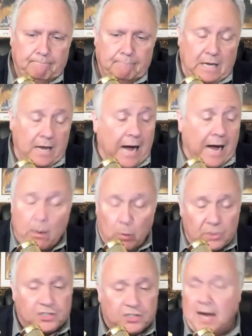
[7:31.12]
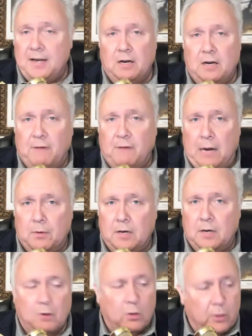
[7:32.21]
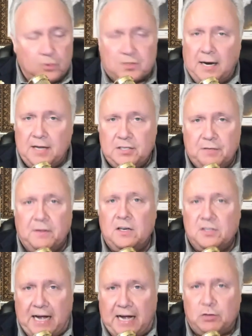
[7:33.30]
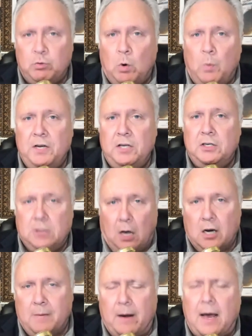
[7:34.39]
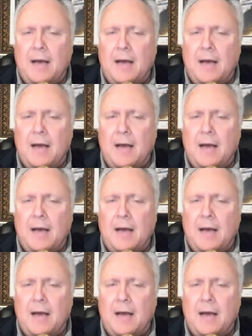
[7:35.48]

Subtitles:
And I would sign it if I were the governor. Those kinds of things, that's what we need to talk about.